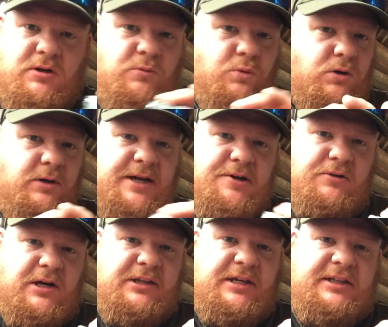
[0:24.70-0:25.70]
or wore out
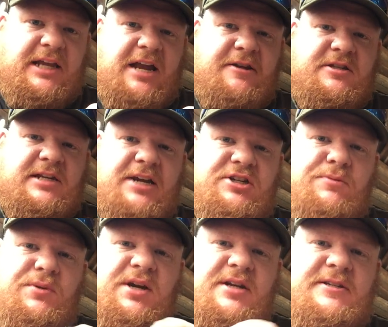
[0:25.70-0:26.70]
or anything like that. It's
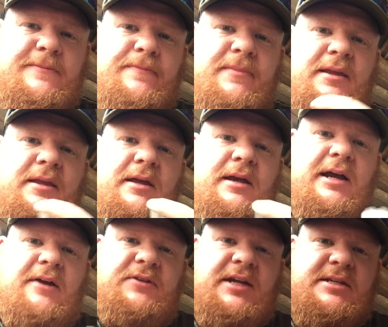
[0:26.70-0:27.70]
actually because
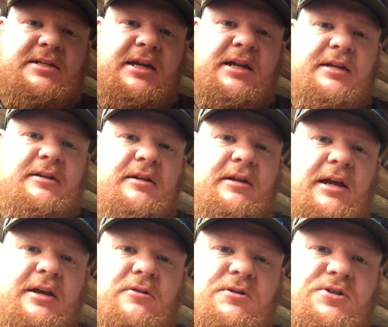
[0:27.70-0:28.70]
I've tested it,
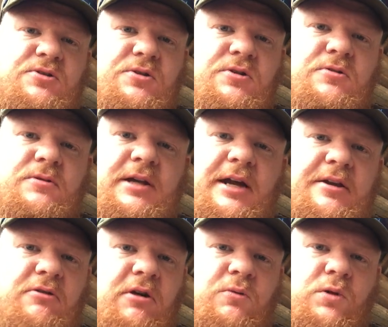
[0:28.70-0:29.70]
I know it's true, I
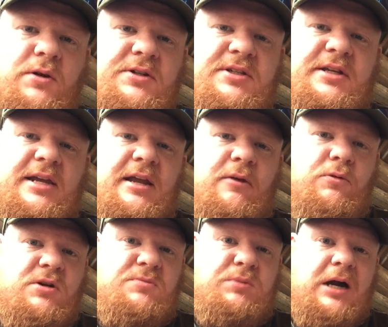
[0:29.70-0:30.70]
know it works, and it
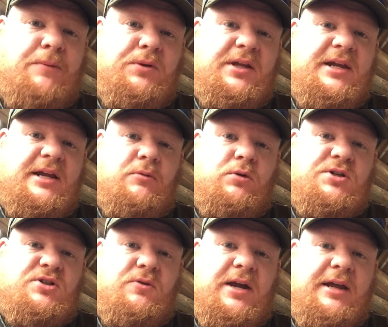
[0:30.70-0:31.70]
works properly, and it
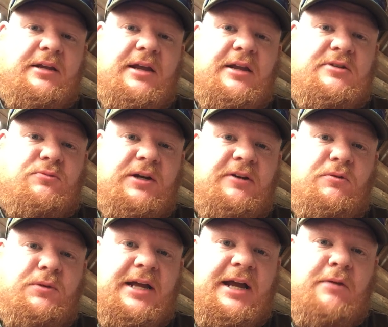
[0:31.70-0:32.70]
works great, and it's very
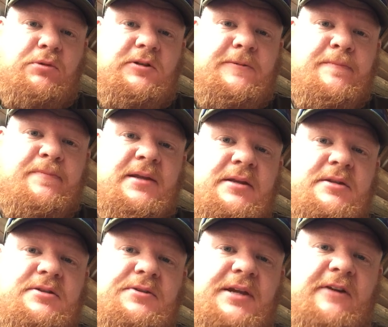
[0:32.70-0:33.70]
reliable.
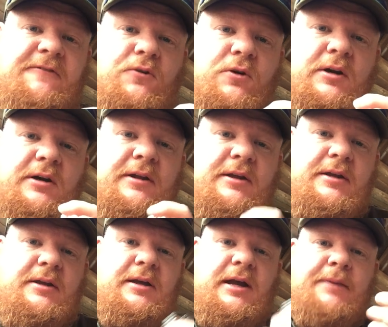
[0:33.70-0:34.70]
So therefore,
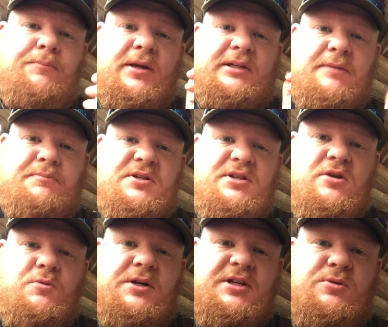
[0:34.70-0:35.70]
I picked up this
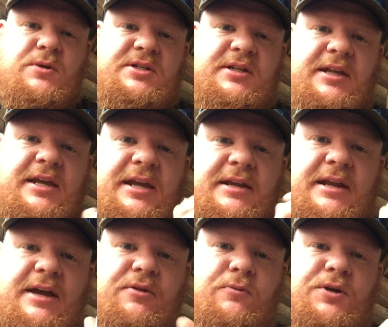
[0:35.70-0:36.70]
new one just recently, and
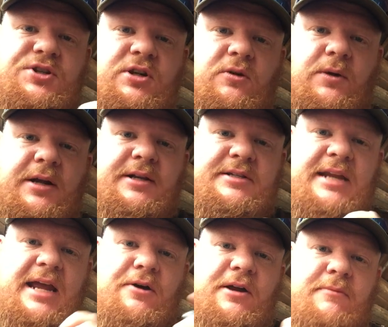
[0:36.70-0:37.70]
now the original one is
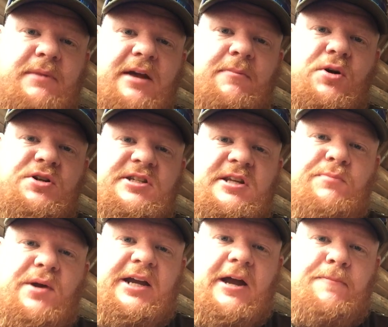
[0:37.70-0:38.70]
now in my emergency
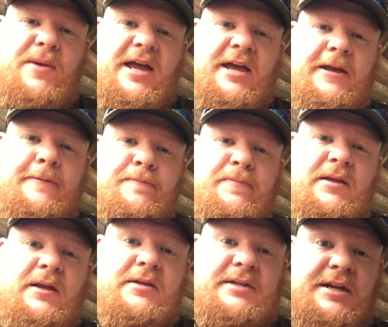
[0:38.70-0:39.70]
bug out bag,
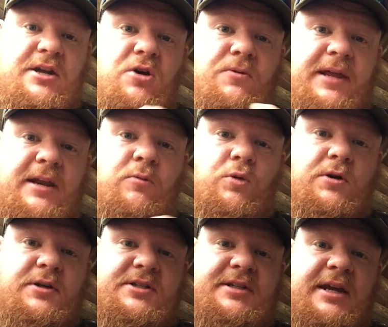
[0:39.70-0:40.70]
because I know that it
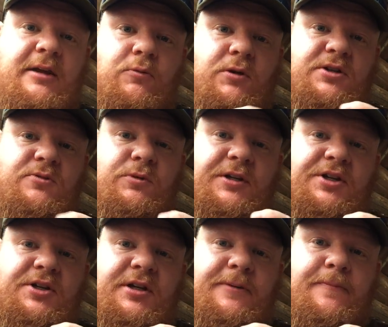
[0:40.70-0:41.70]
works, and it works really
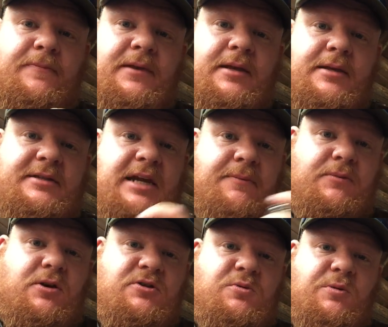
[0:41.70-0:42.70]
good. Same
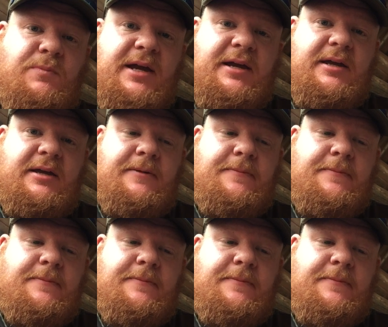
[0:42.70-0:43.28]
goes with my